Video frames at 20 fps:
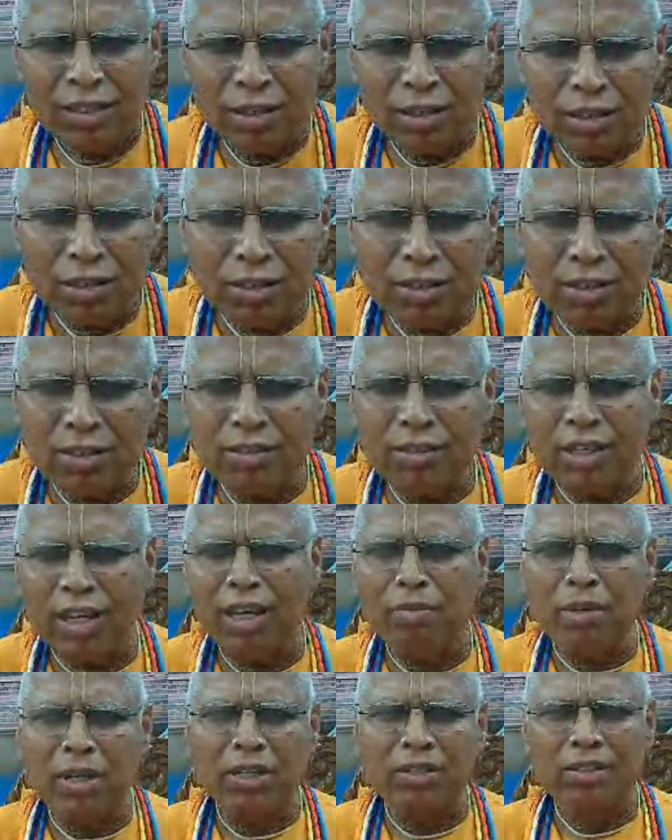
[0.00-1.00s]
So this is the
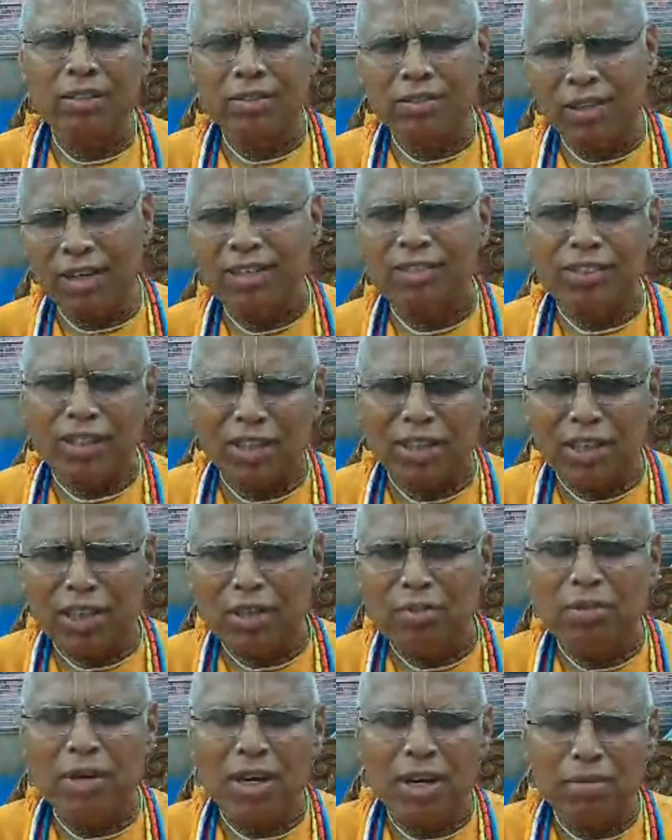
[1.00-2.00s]
same as
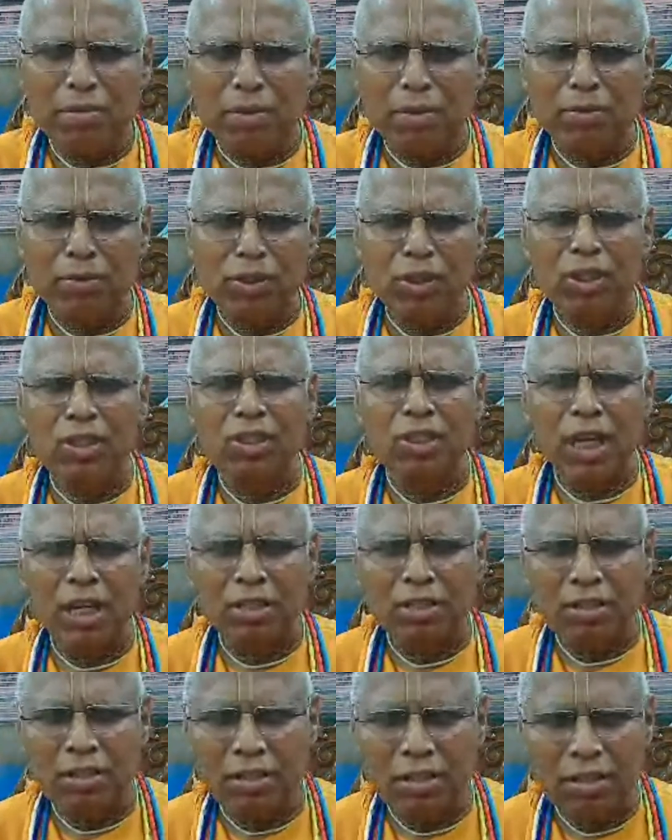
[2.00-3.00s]
Chaitanya Mahaprabhu
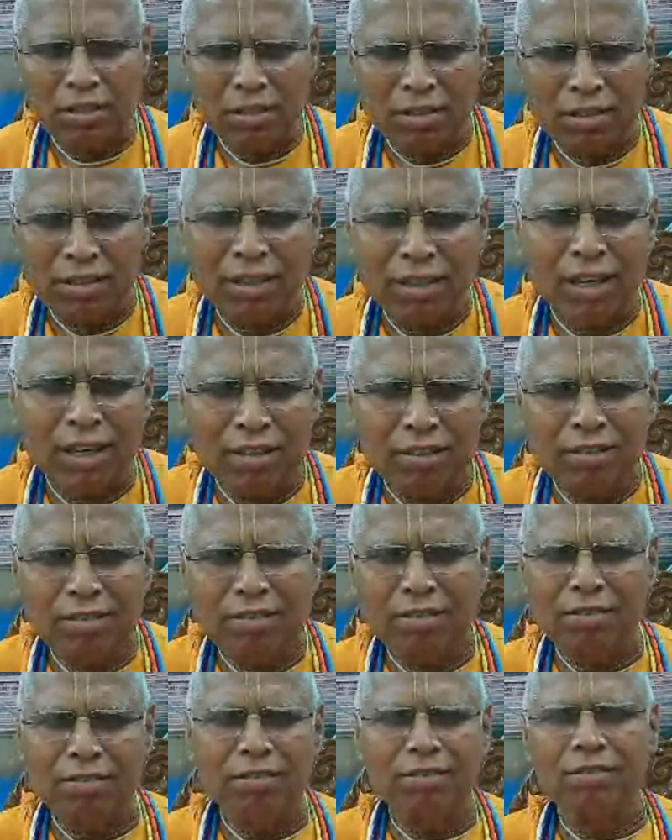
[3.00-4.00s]
Sikshastak he
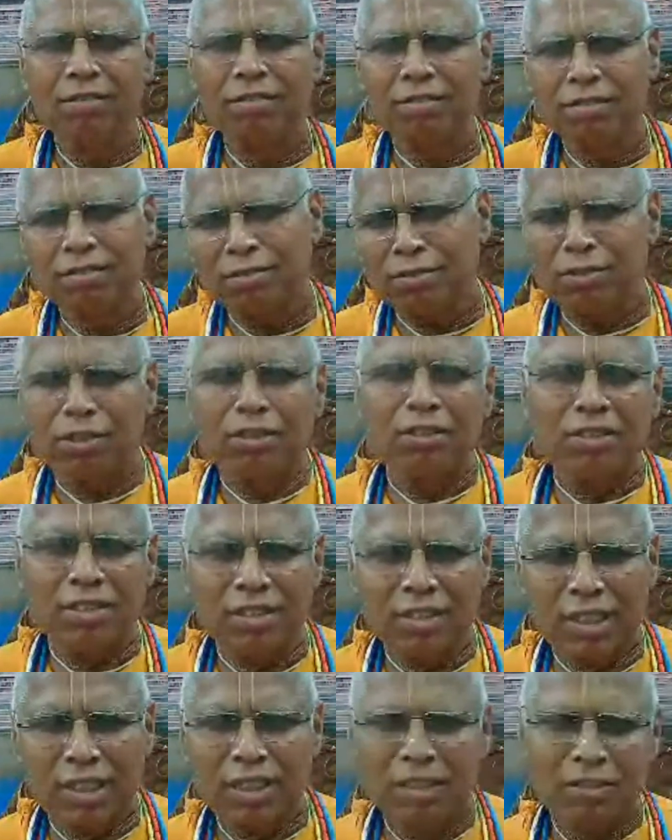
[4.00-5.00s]
had
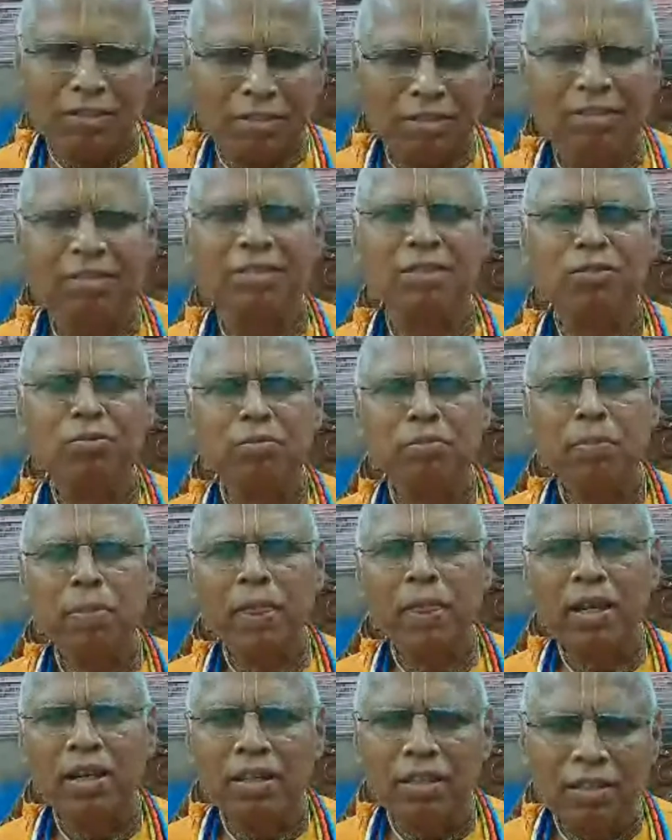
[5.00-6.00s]
written.
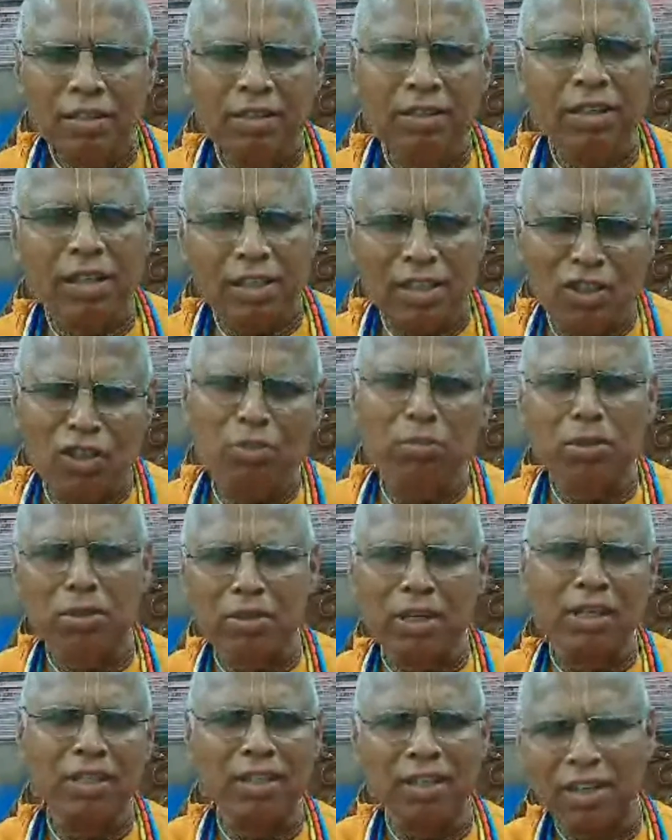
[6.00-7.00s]
Yeah, he will be
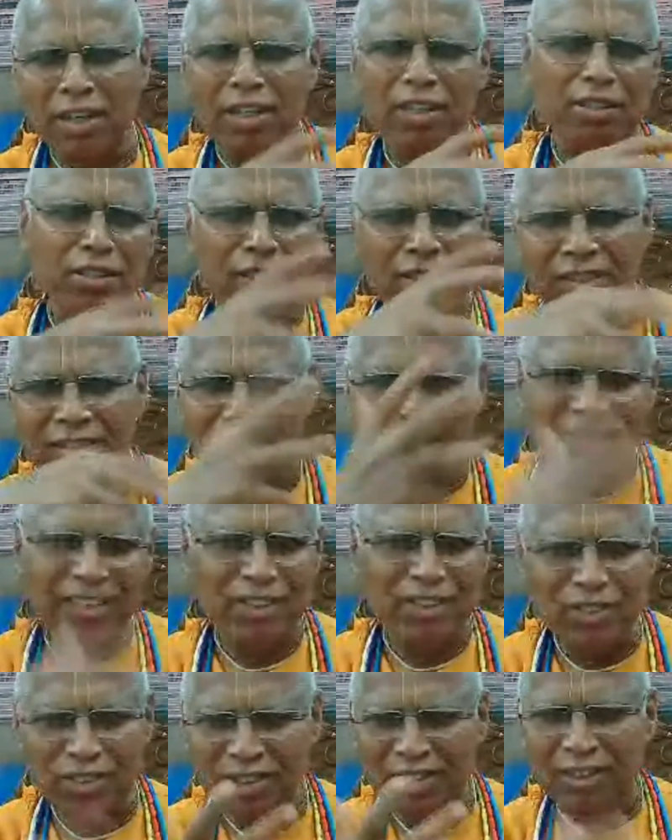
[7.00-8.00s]
writing later on
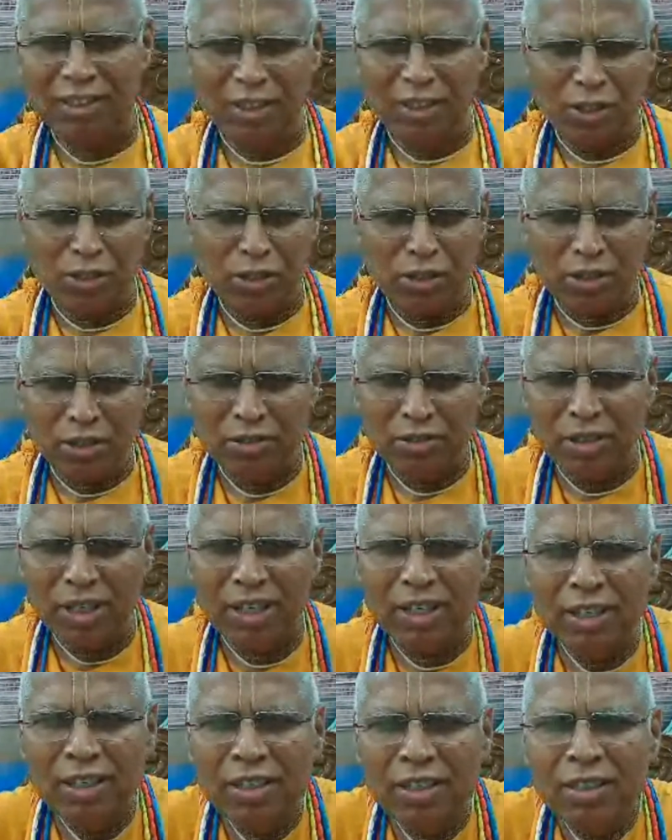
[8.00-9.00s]
as he goes
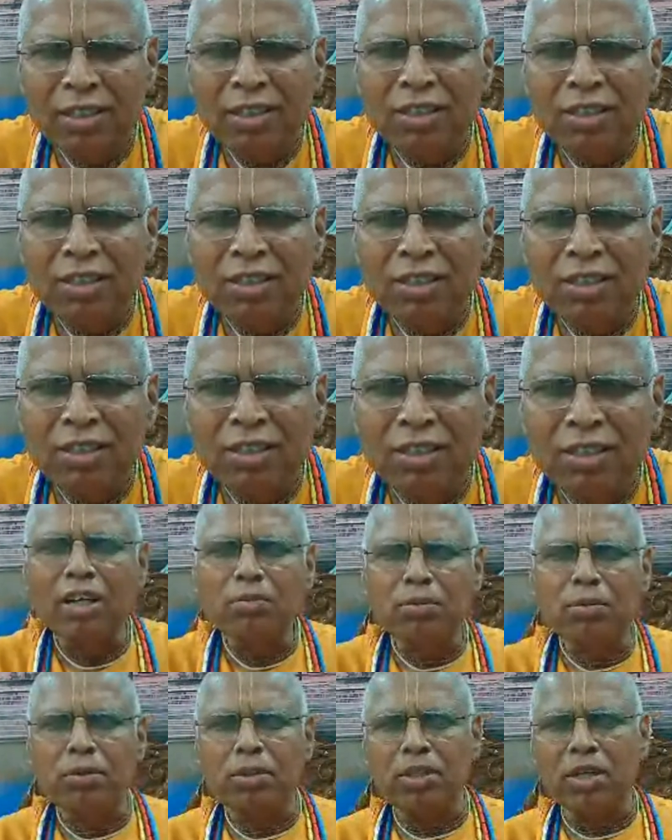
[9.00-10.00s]
to
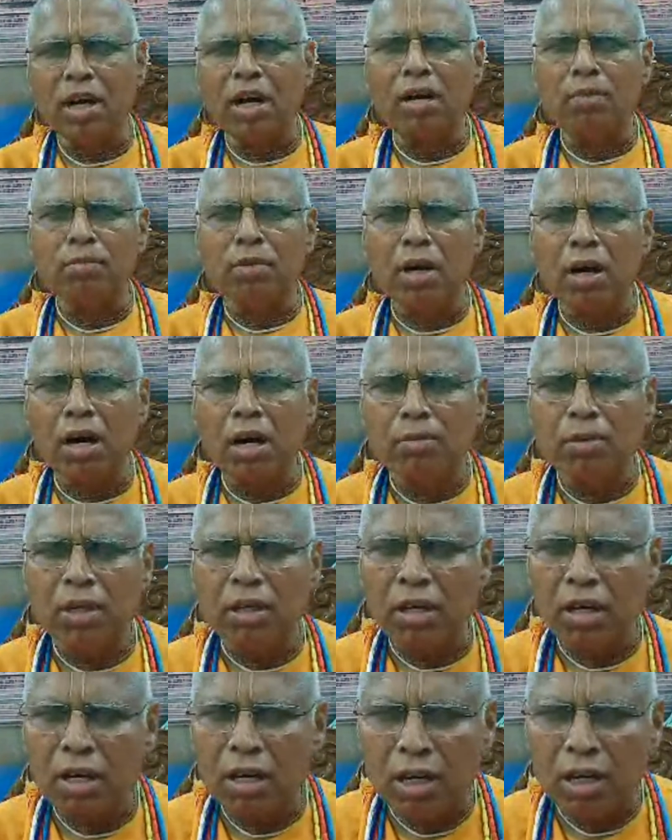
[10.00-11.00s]
Jagannath Puri, Nam
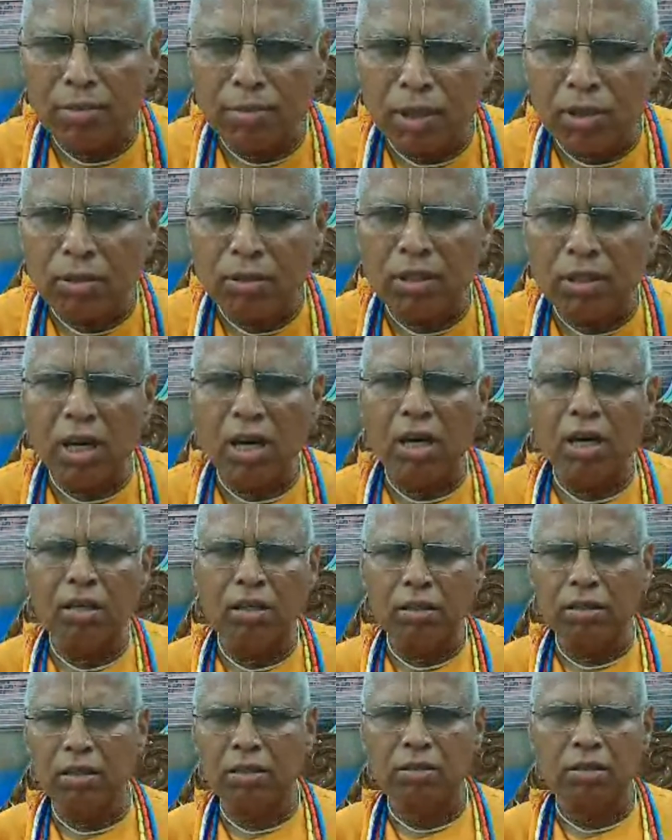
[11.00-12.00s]
Nam Agari
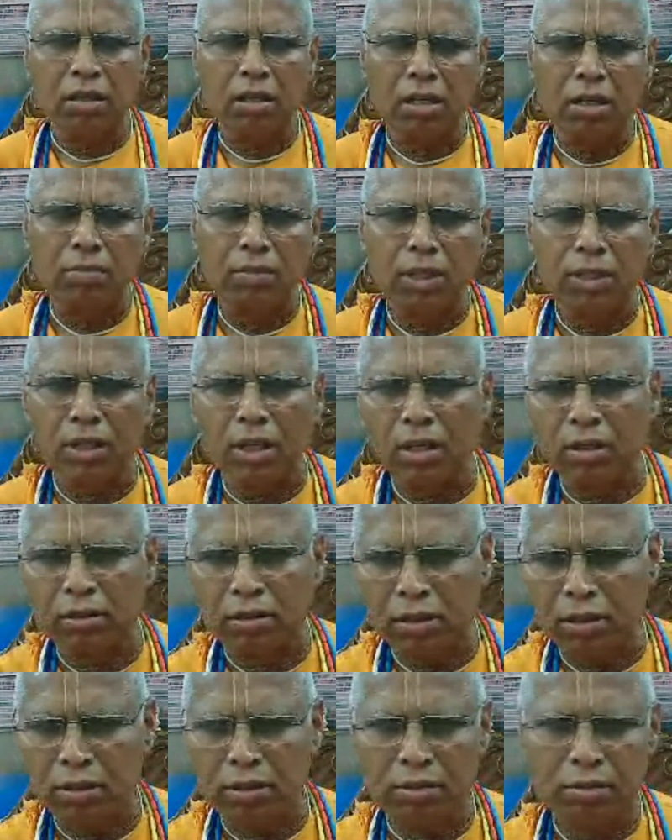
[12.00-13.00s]
Bahuda Nija Sarva
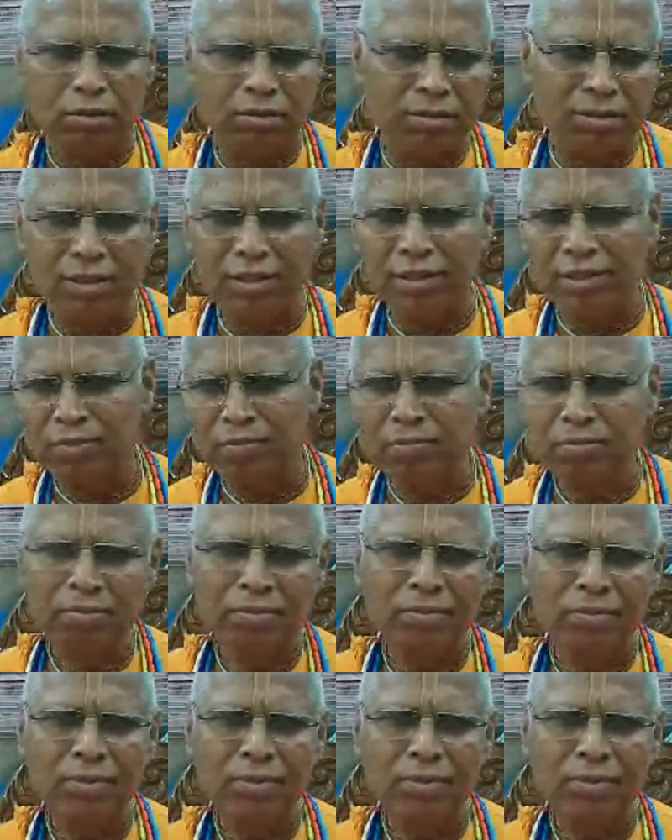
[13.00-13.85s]
Shaktis.